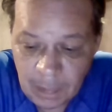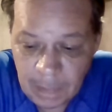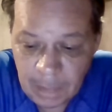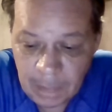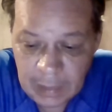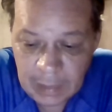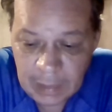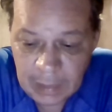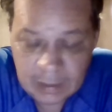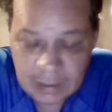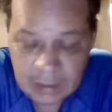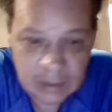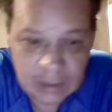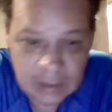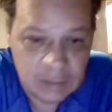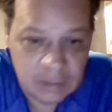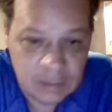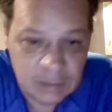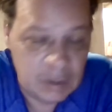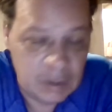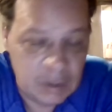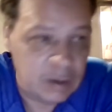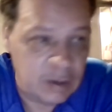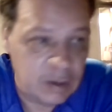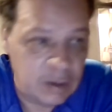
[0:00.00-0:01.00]
since
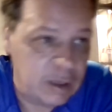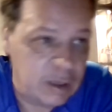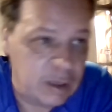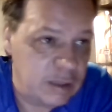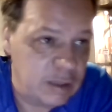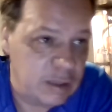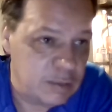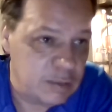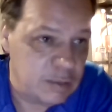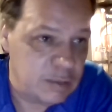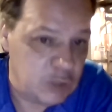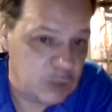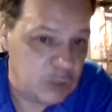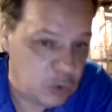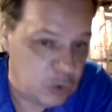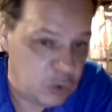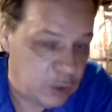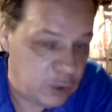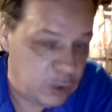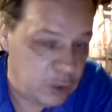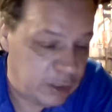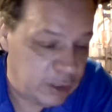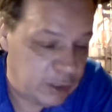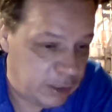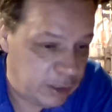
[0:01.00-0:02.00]
well, okay, he's the
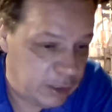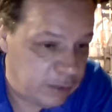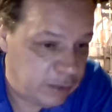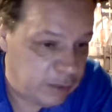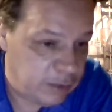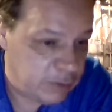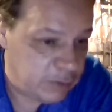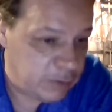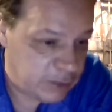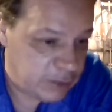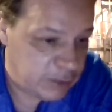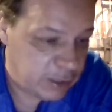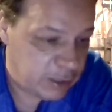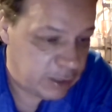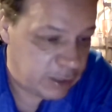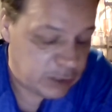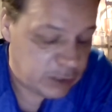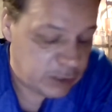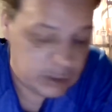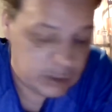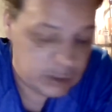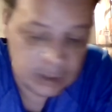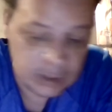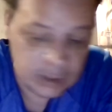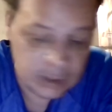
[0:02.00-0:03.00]
majority lead of the Senate, should
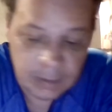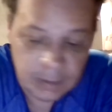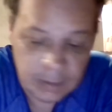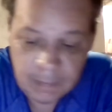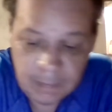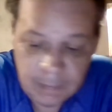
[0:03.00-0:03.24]
I say.